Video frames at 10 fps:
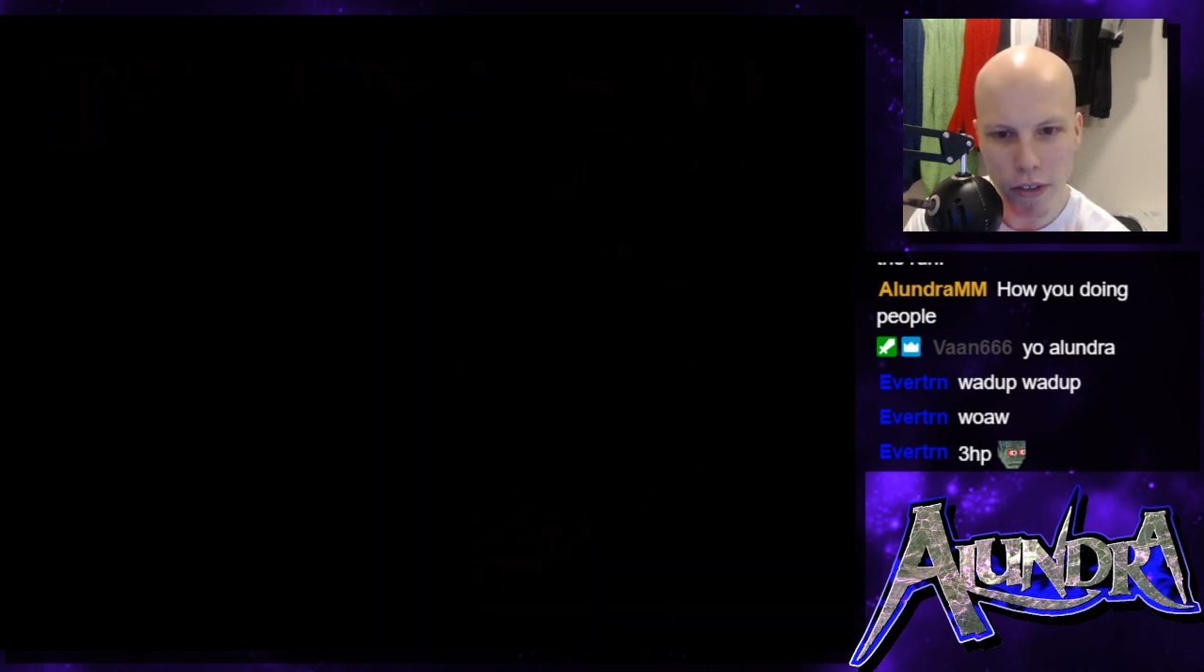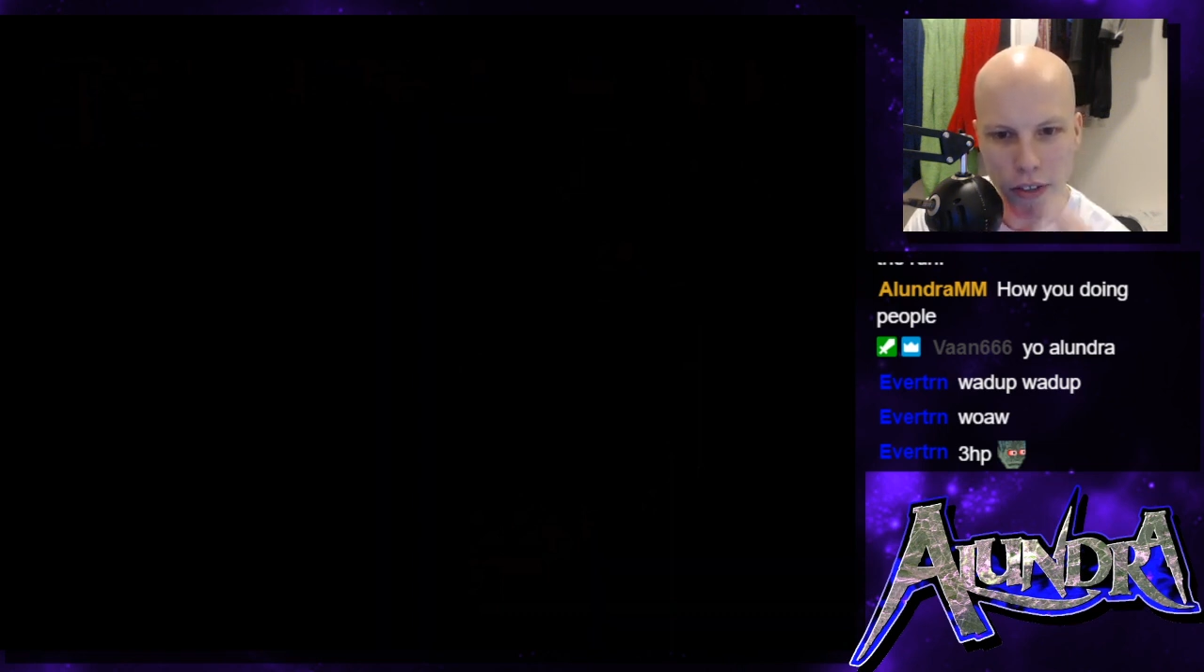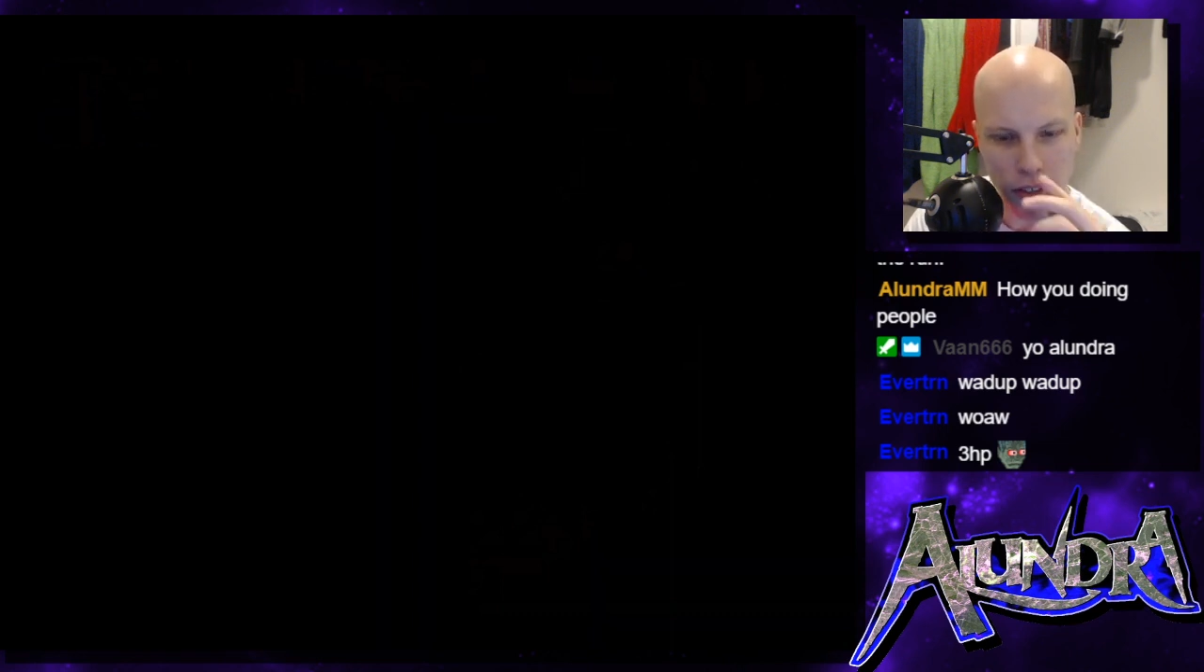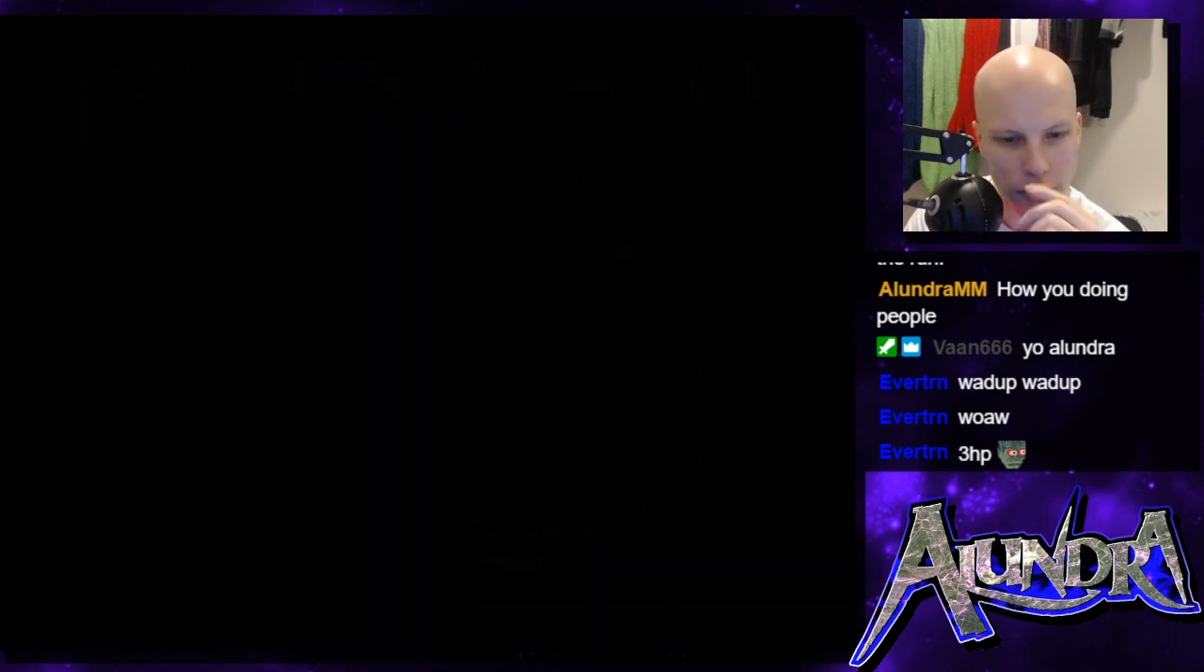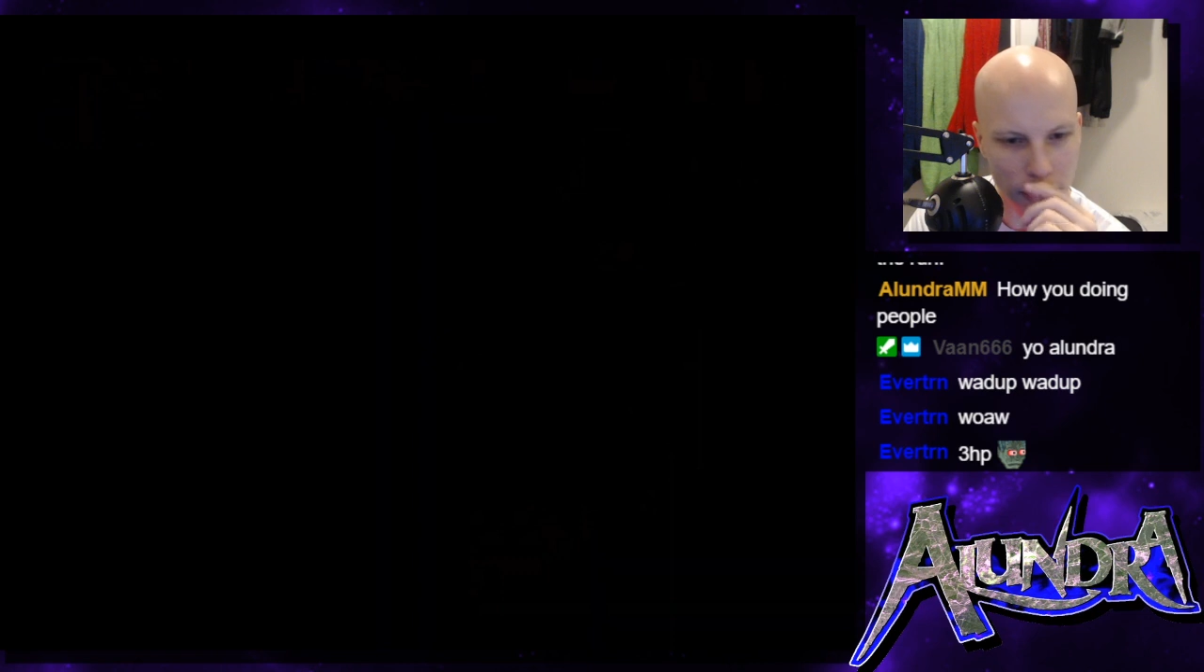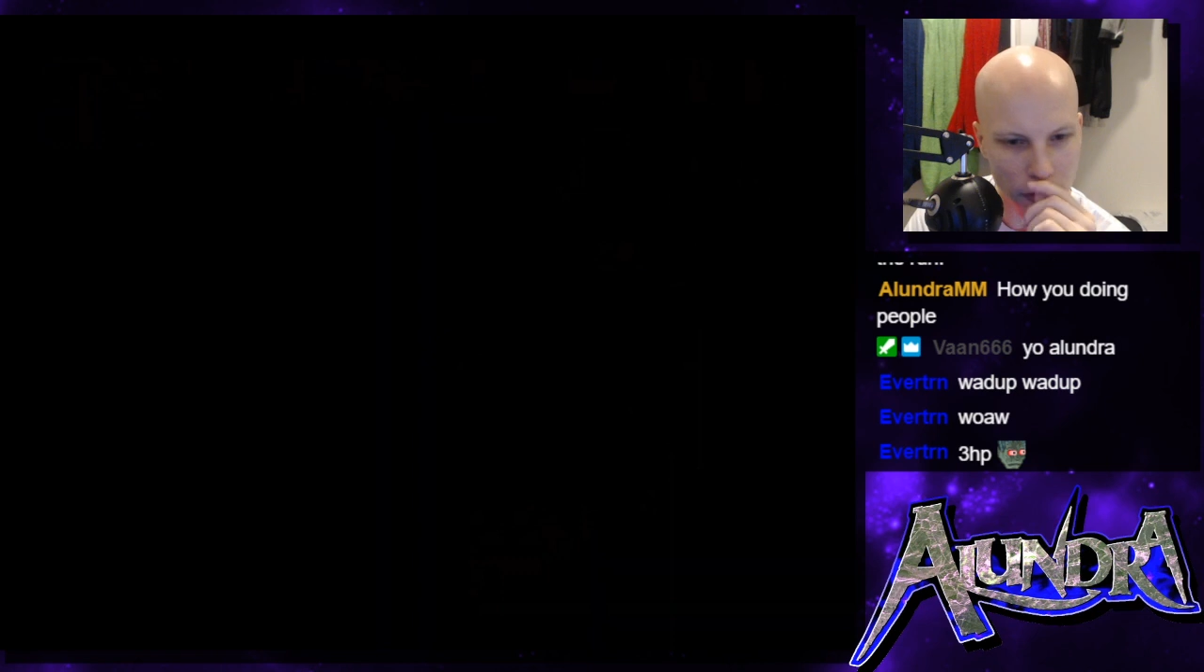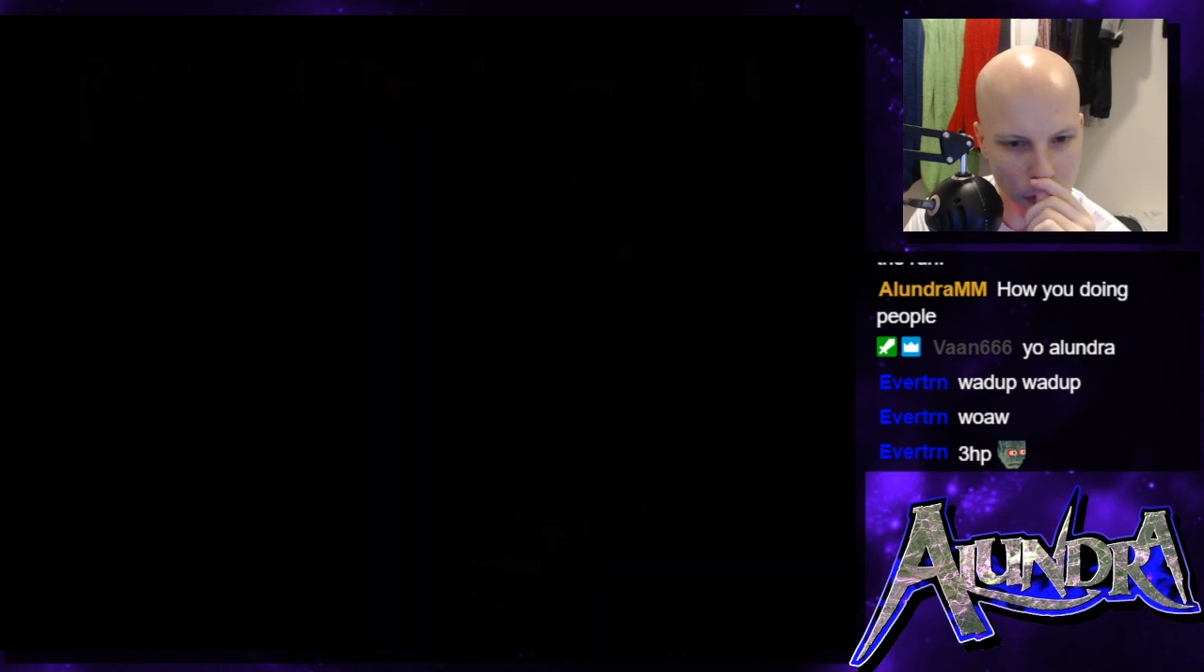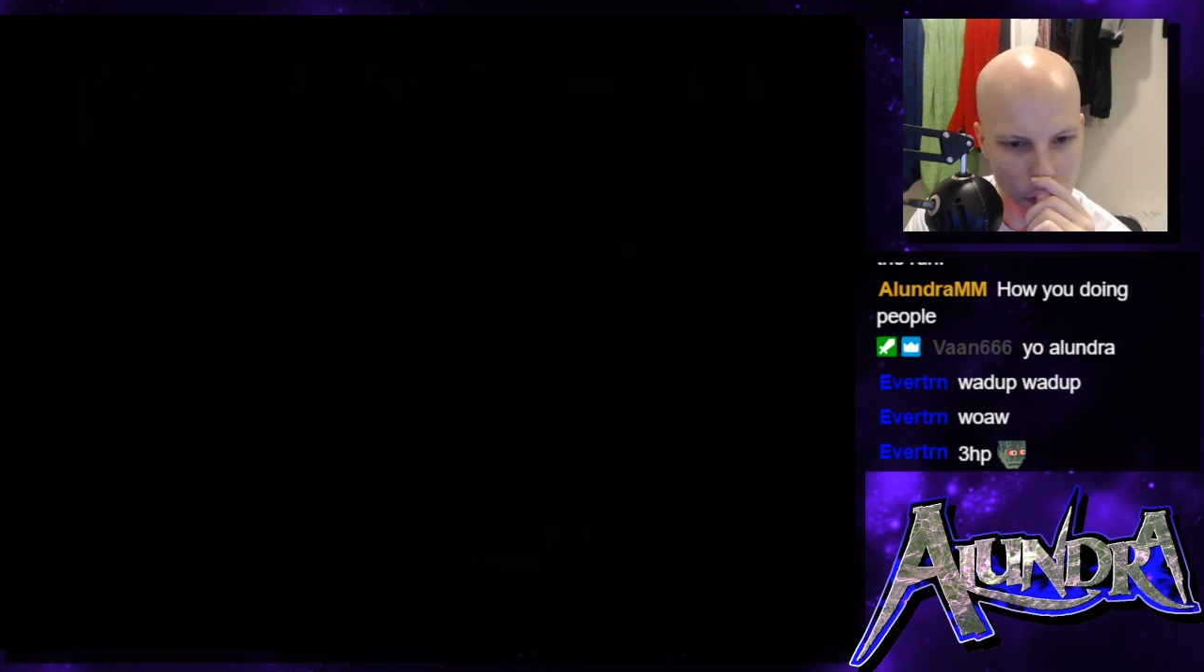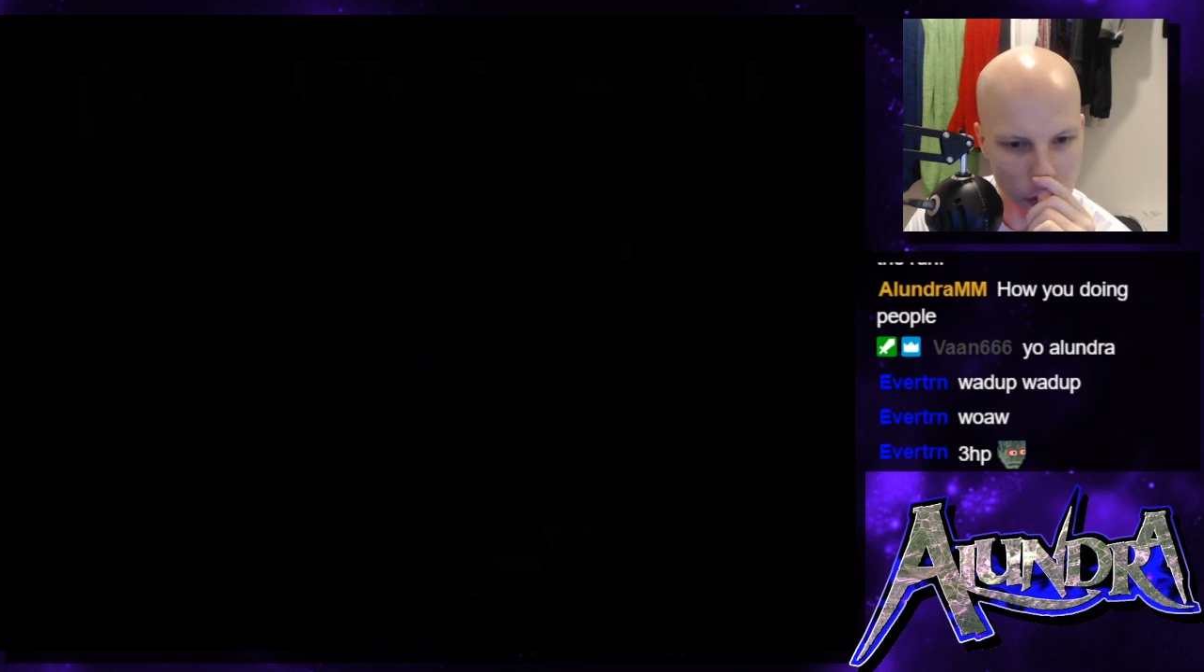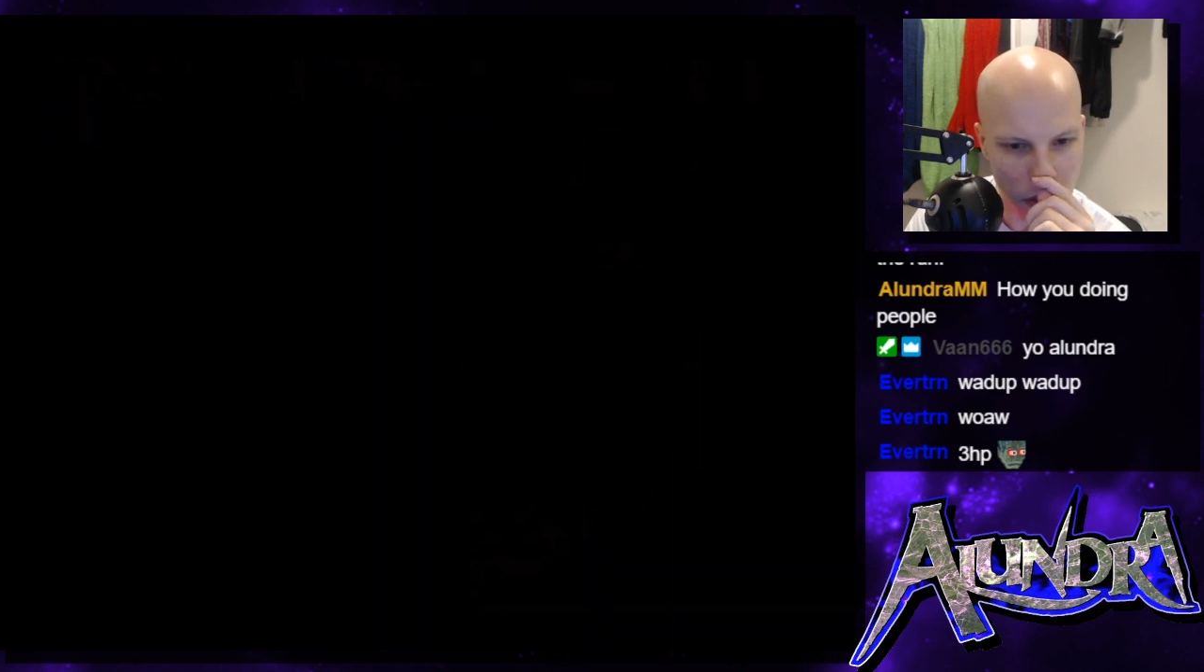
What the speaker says: in this room.